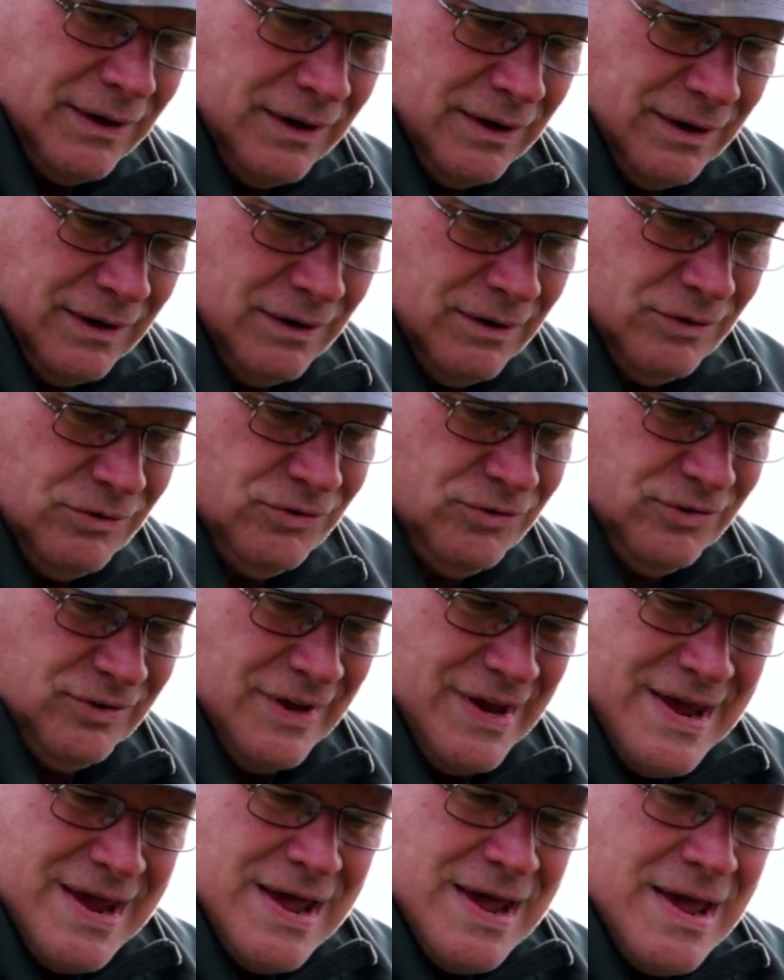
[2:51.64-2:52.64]
is
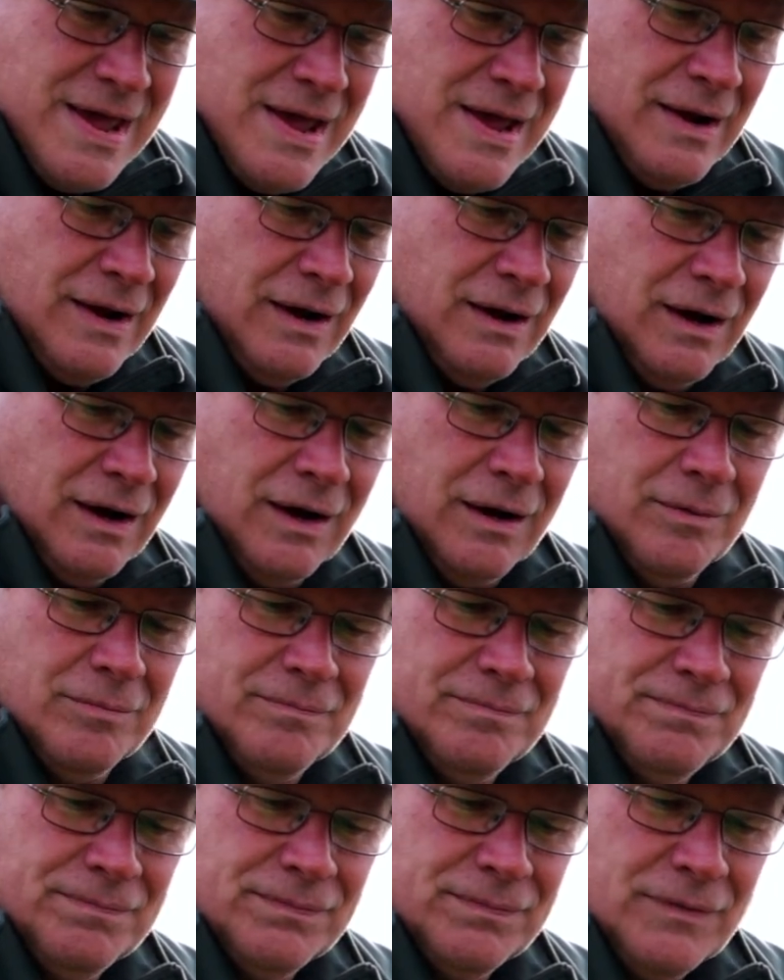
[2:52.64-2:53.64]

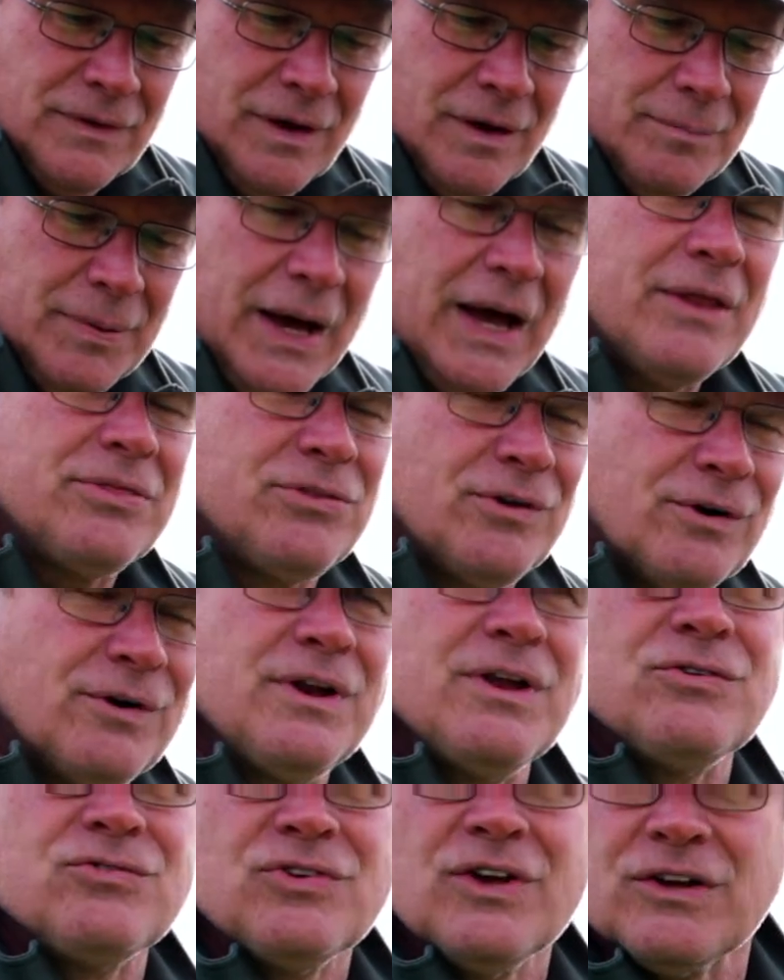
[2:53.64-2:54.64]
about
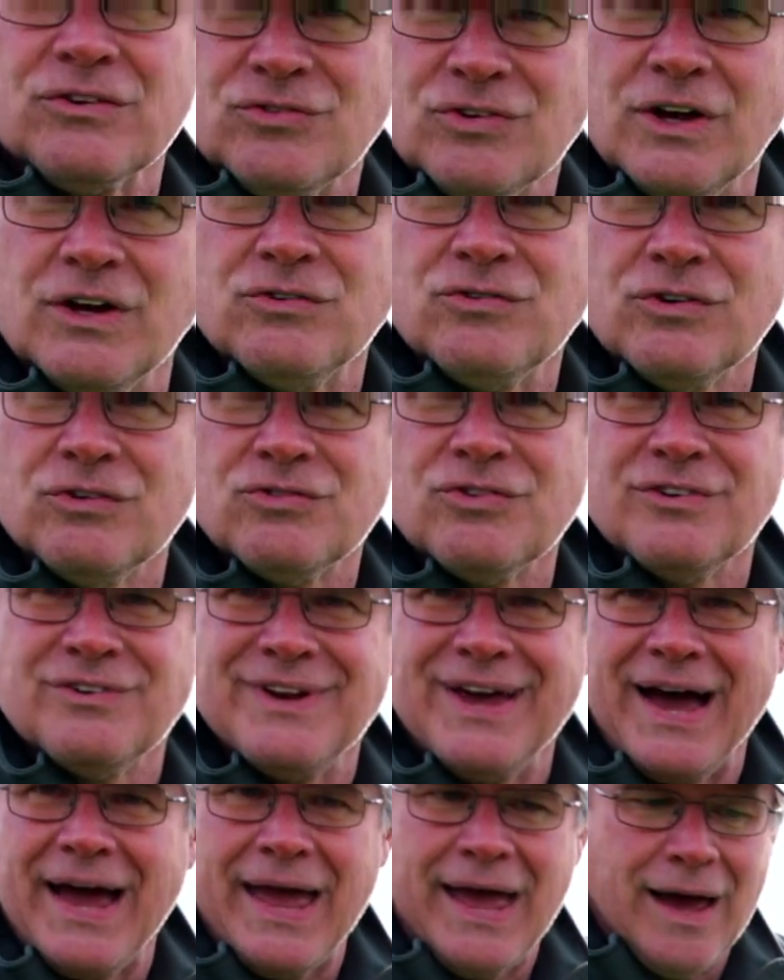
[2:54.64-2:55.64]
36 inches in
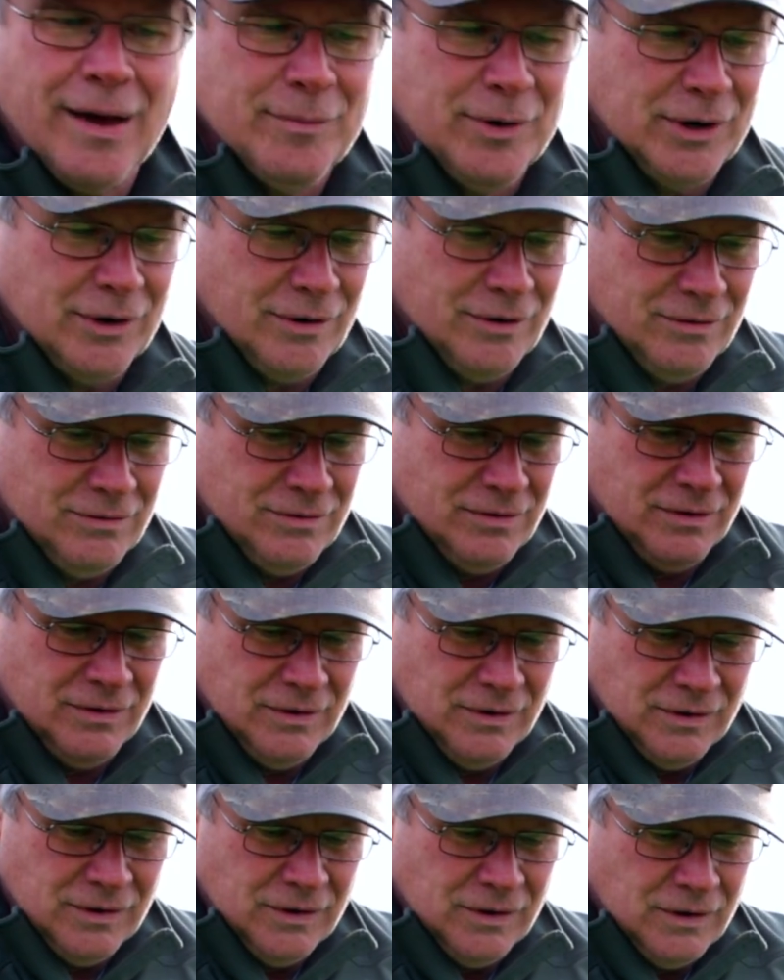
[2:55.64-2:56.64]
diameter.
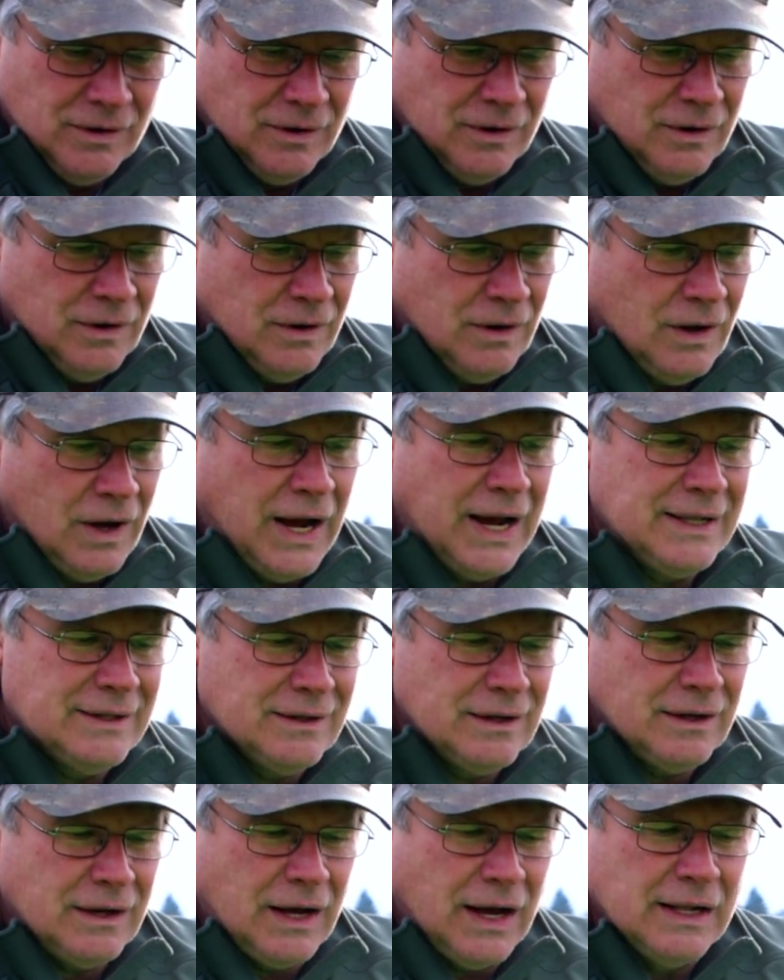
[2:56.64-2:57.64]
I
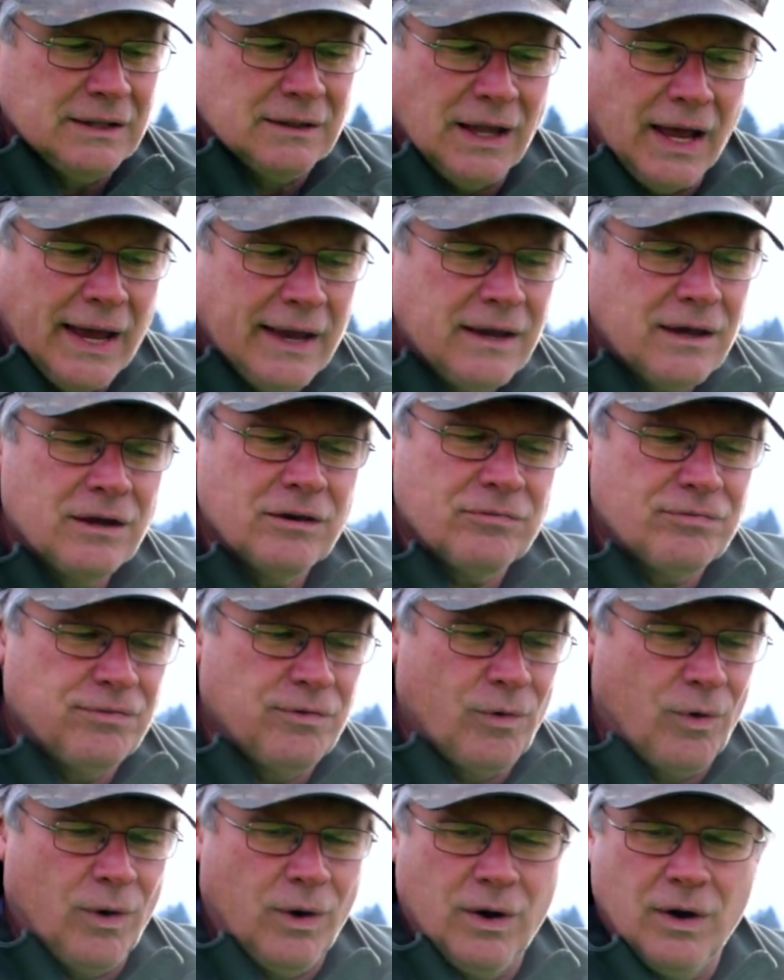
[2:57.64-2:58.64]
like it
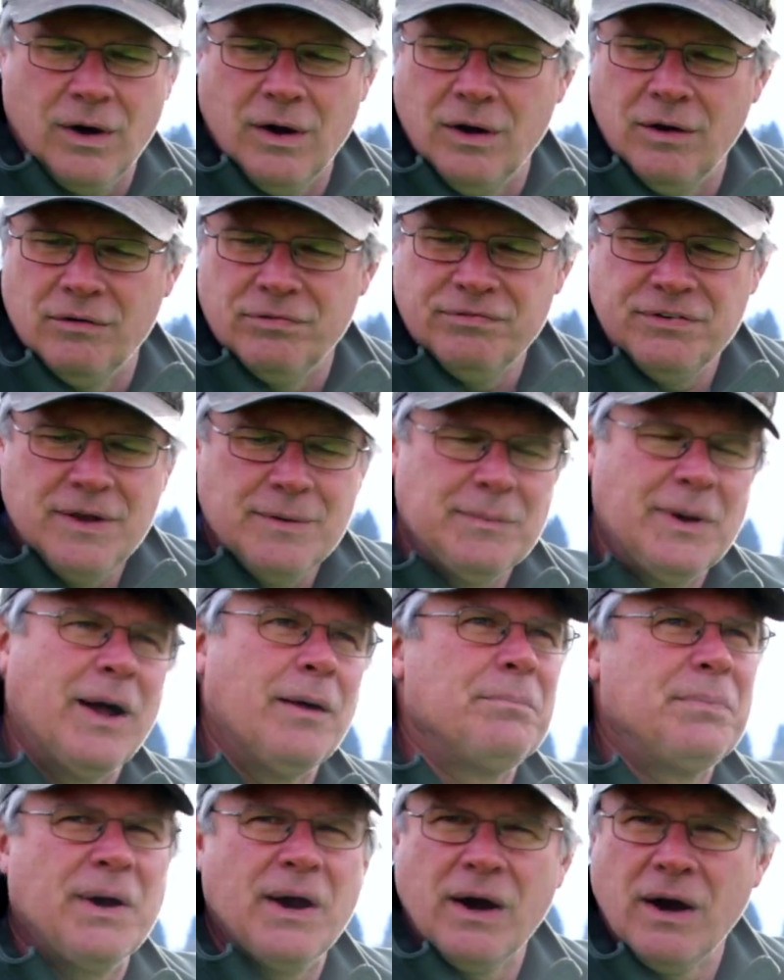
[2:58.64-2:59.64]
for
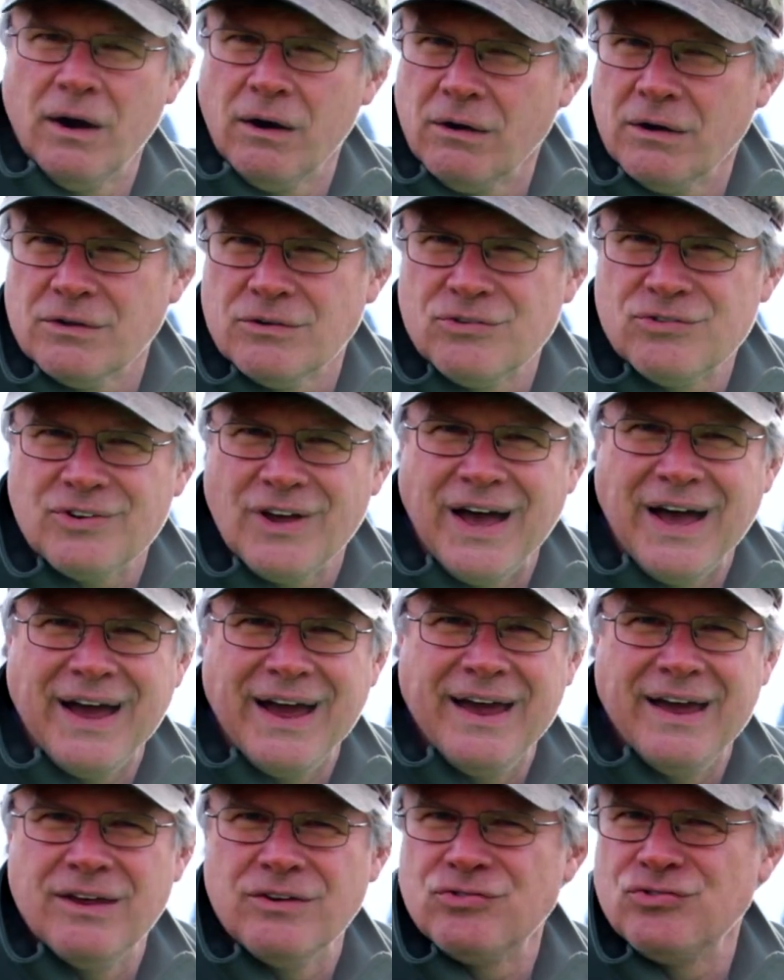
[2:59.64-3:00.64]
female peregrine
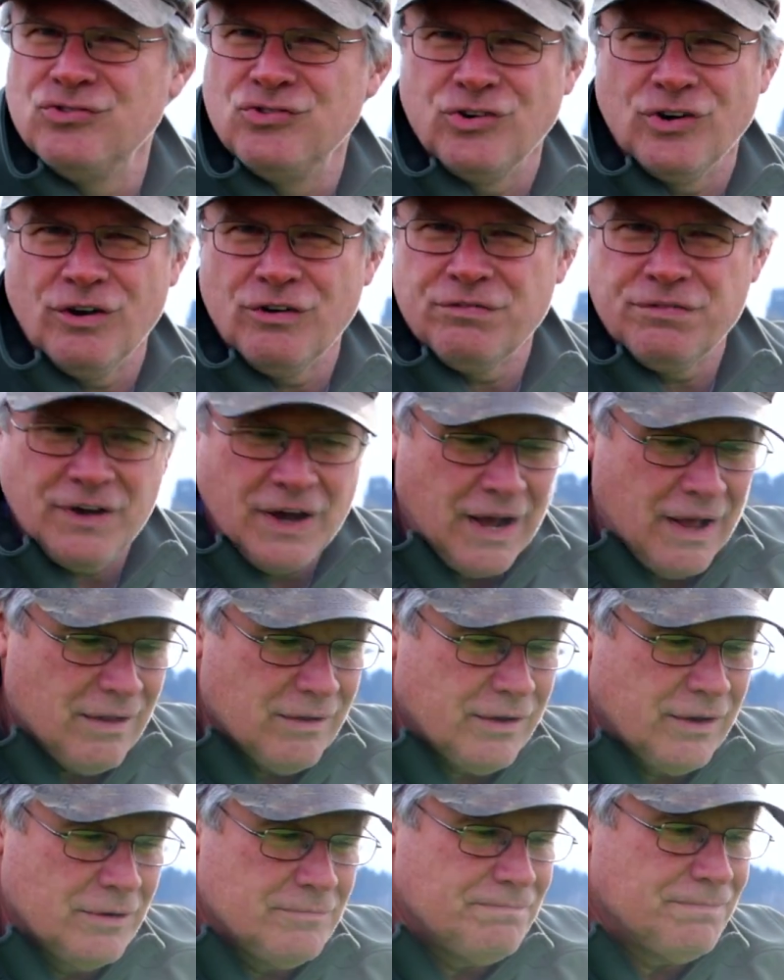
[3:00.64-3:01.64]
size
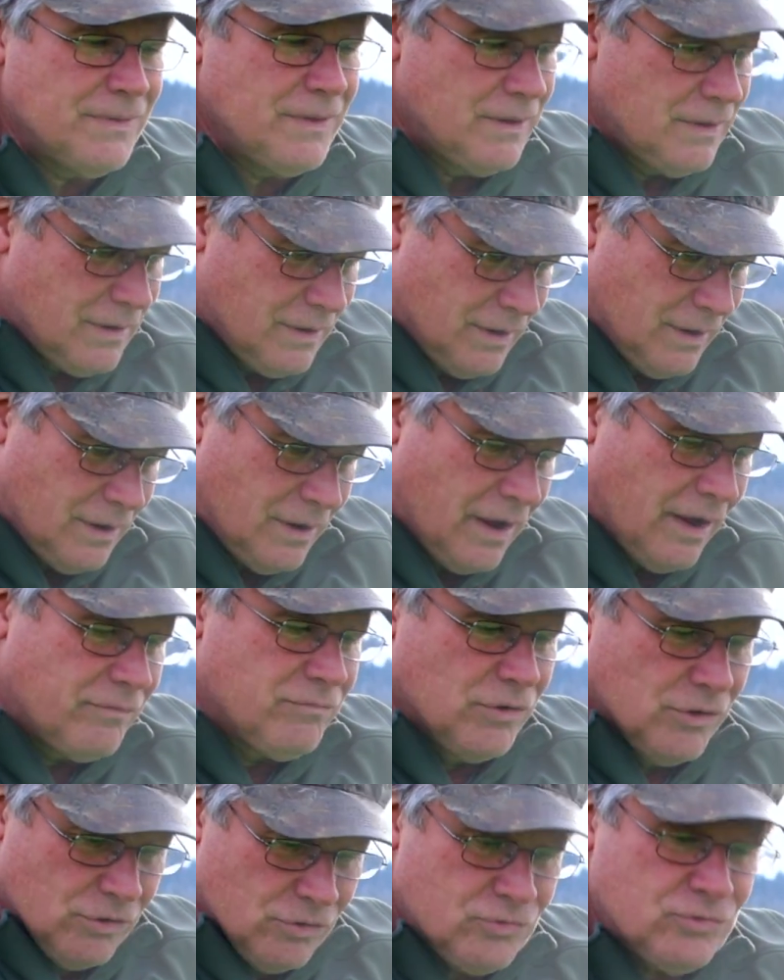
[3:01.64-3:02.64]
gyrfalcon.
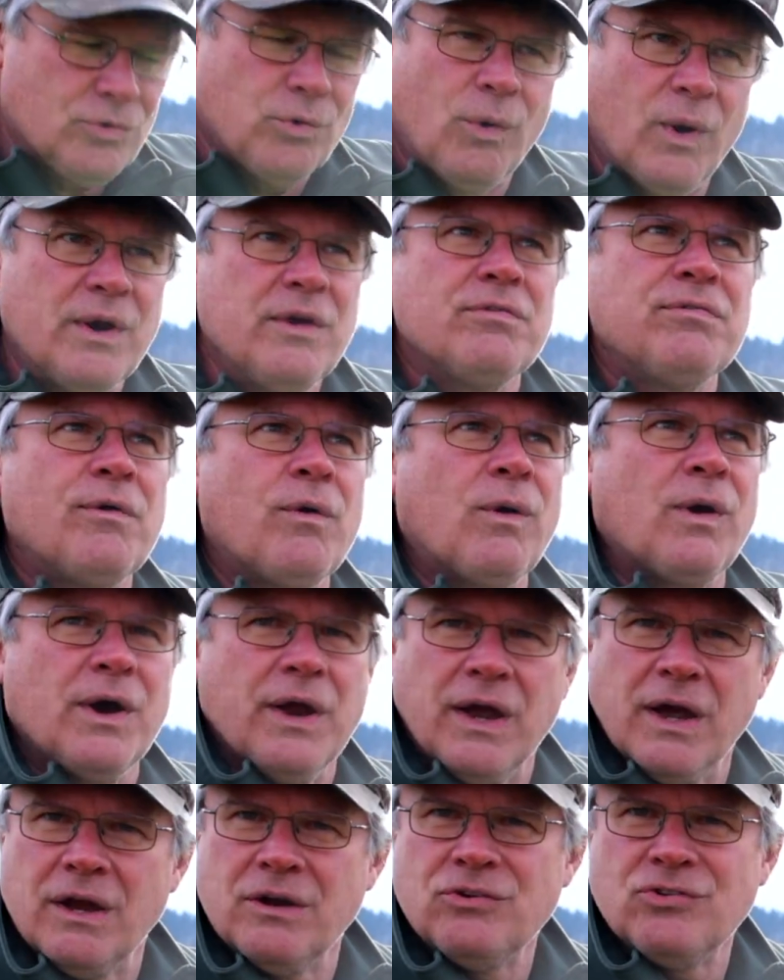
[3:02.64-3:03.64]
I've used
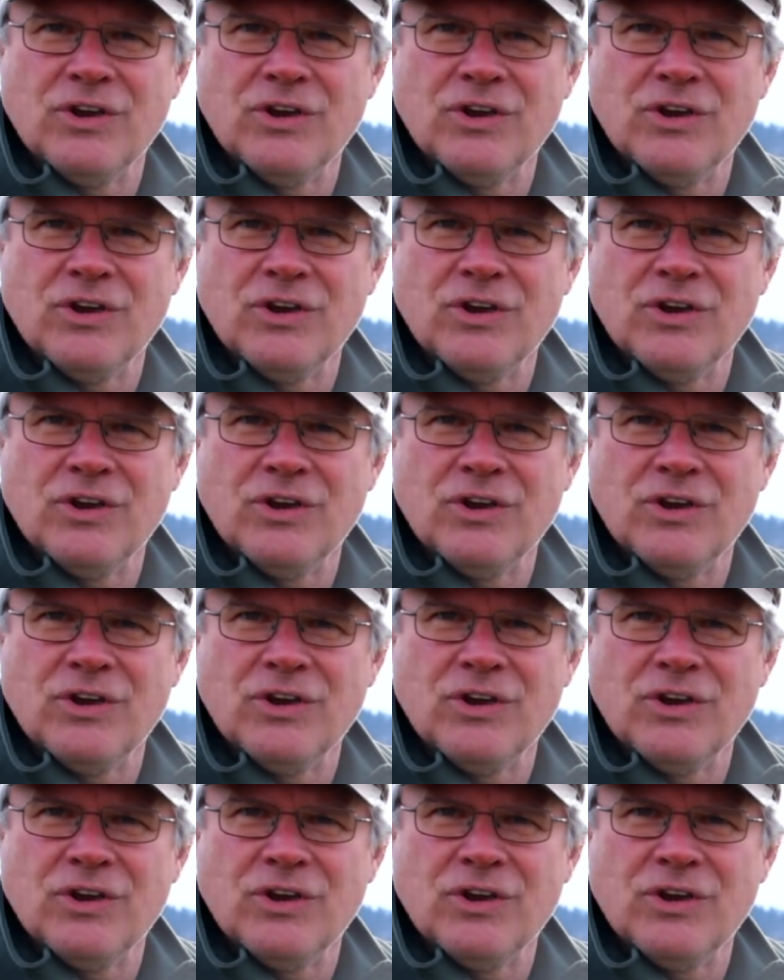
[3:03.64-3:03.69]
24-inch,